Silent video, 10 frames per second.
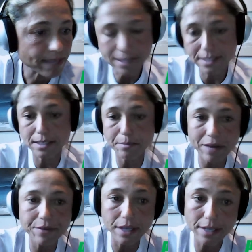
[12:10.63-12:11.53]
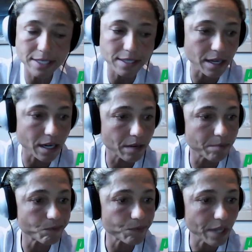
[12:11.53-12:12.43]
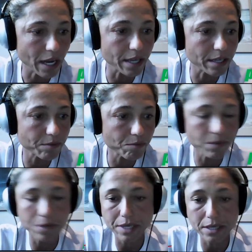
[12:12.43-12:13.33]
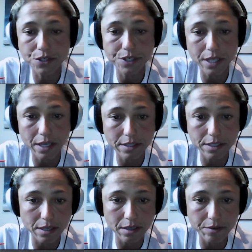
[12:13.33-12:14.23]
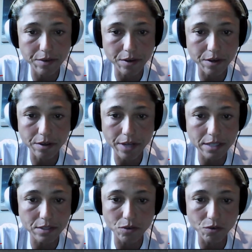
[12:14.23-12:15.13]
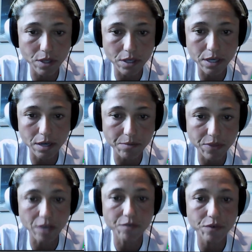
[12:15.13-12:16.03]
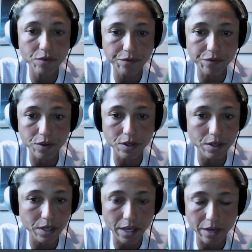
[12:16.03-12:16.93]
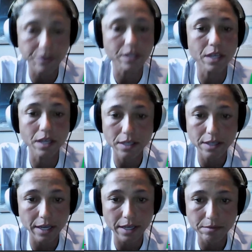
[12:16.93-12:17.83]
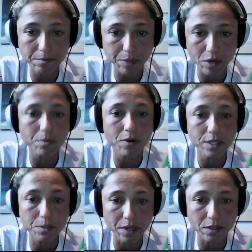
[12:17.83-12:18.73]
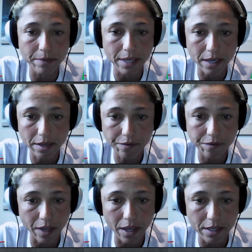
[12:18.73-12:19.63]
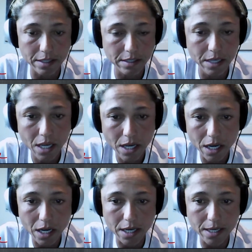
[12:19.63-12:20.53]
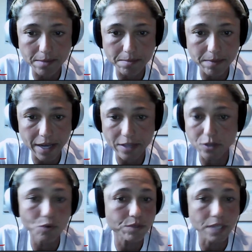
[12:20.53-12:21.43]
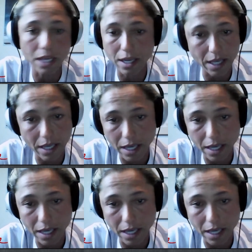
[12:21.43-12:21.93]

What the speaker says: That's about it. I want to make sure that you guys know that I'm thankful for everything that pickleball has brought to my life, and I don't take